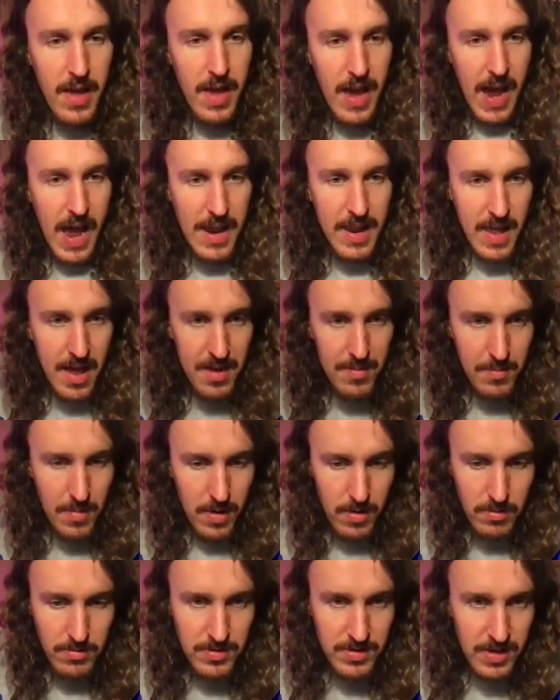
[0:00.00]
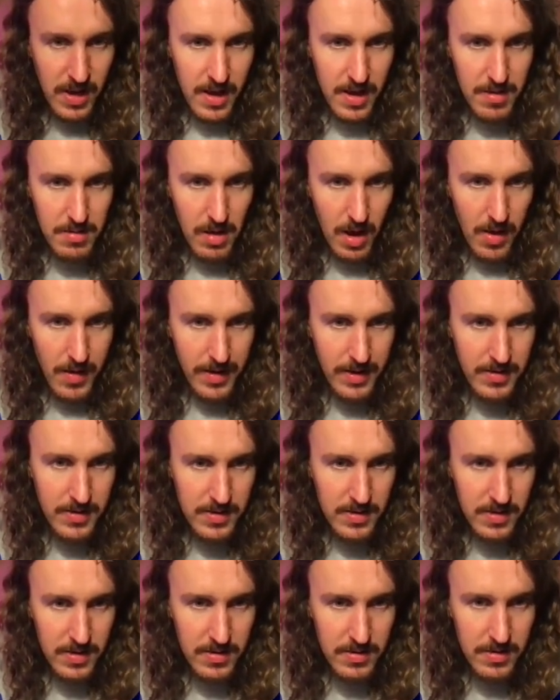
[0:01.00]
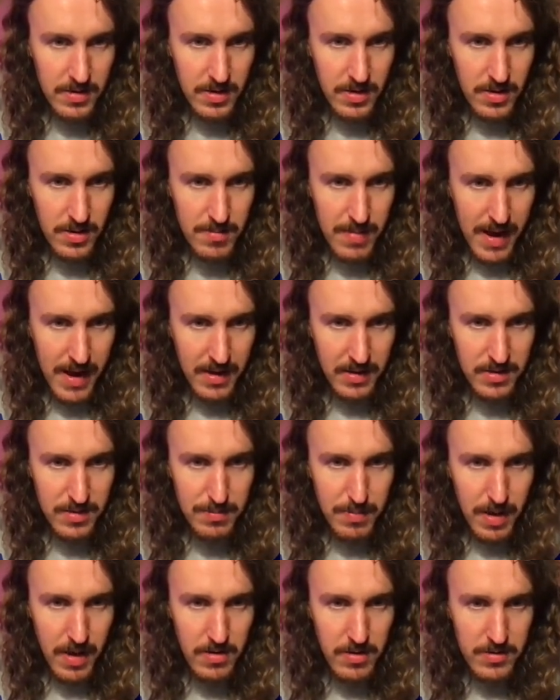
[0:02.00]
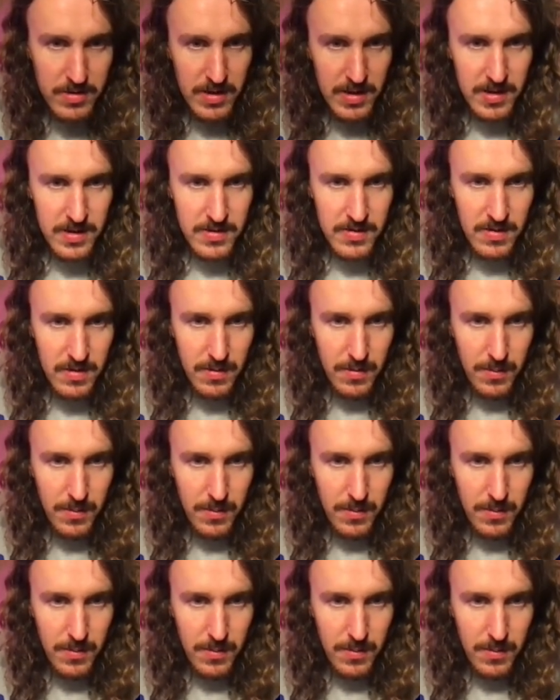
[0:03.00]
And then we're also going to do max poses